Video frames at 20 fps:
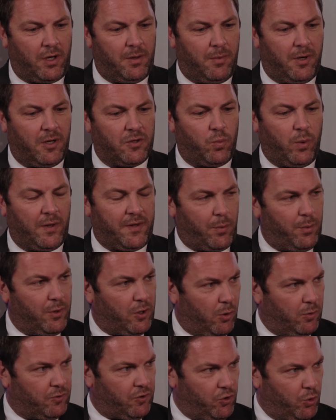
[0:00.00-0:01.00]
about what are we
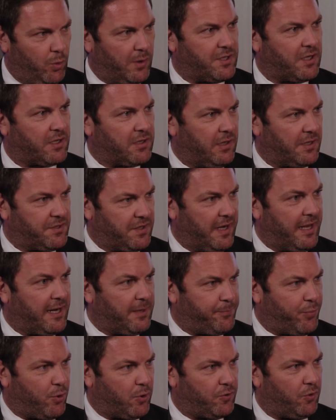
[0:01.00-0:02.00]
going to do as an
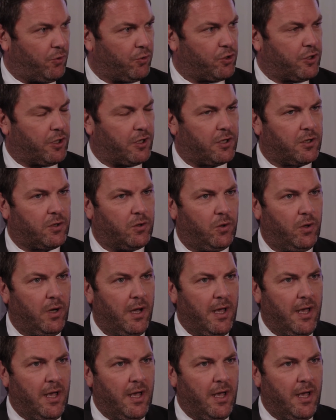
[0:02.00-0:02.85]
airport on cargo.